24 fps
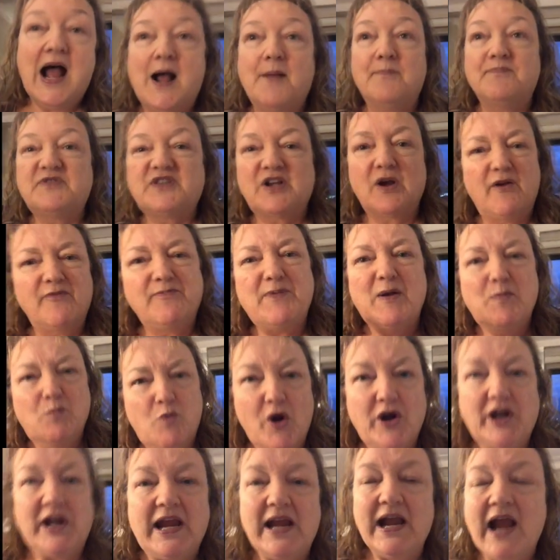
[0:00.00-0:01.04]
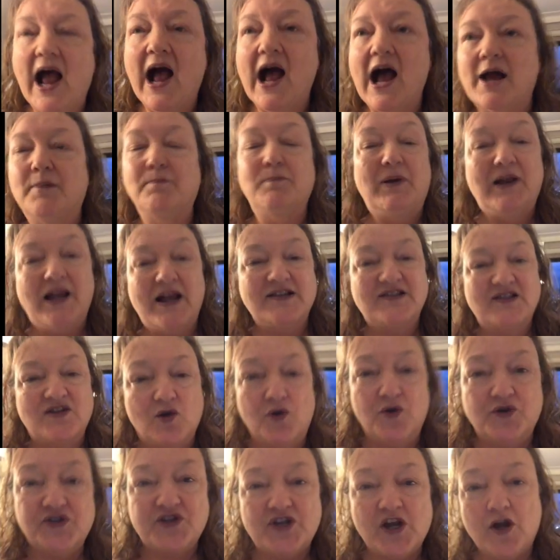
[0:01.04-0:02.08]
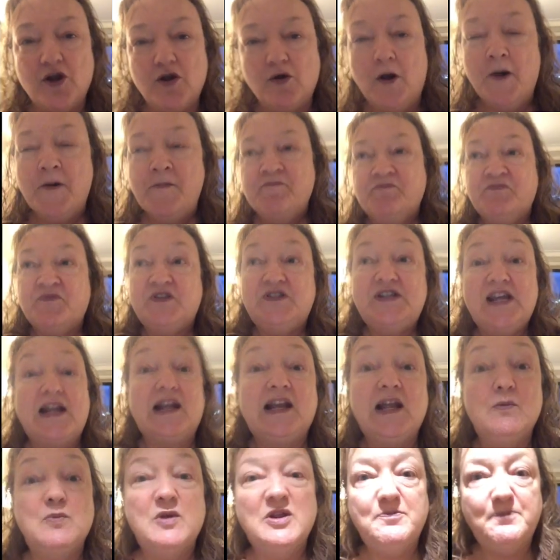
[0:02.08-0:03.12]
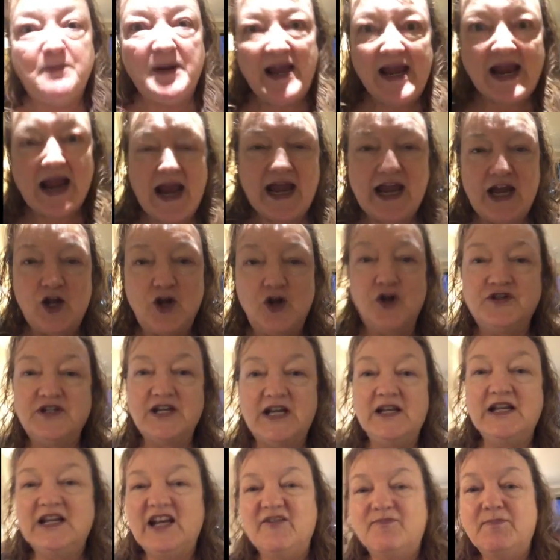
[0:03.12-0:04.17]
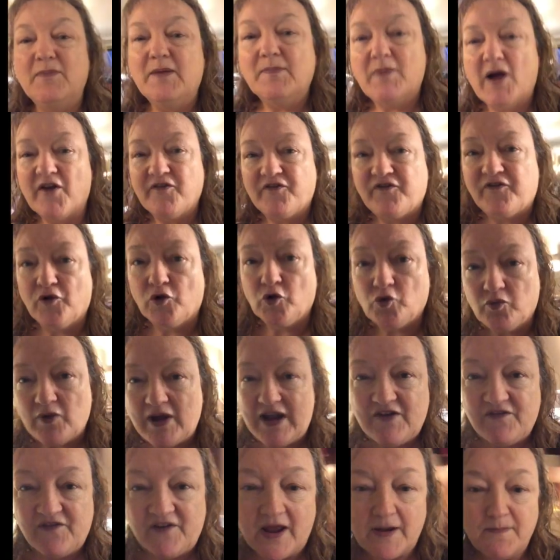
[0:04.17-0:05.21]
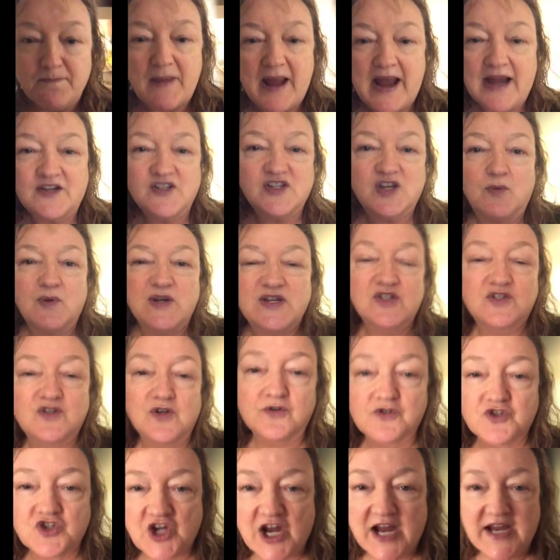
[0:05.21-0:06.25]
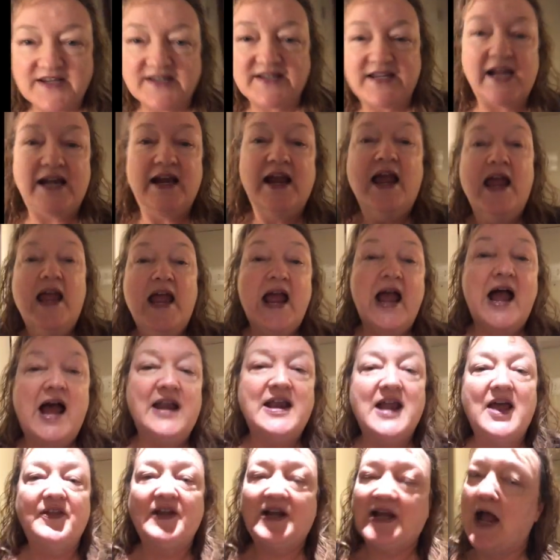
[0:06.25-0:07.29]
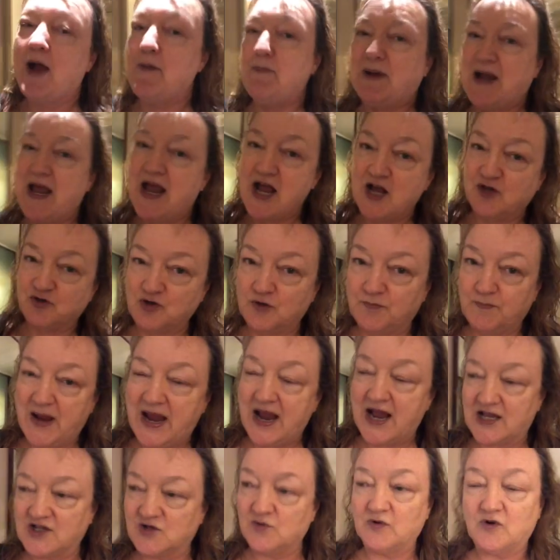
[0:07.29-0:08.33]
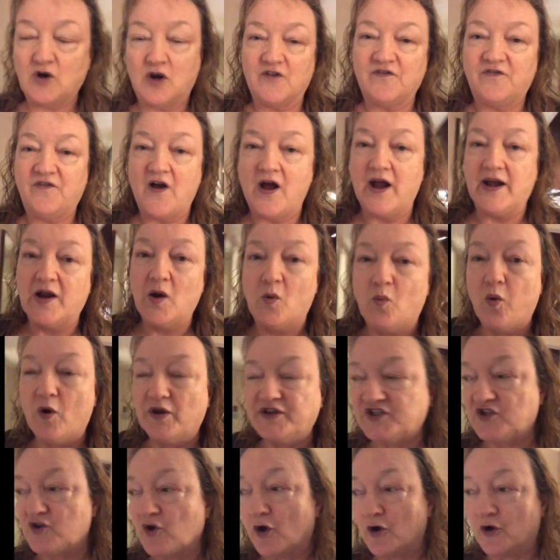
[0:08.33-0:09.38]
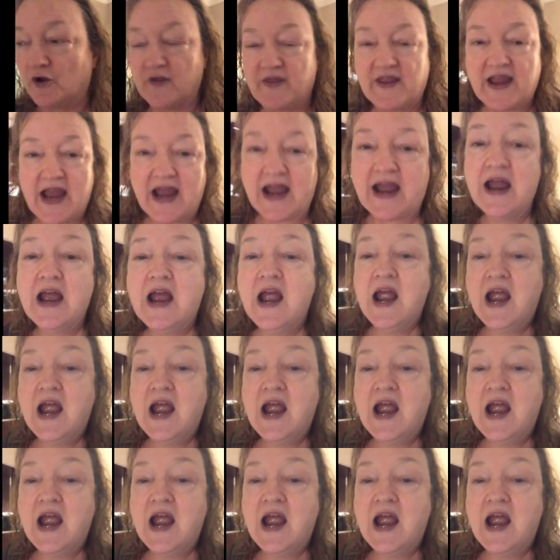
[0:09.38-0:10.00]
So I've been working hard, plus also dealing with BA, who didn't give me my full refund back, so we're still chasing another couple of £100. We've got to find out what's gone on there.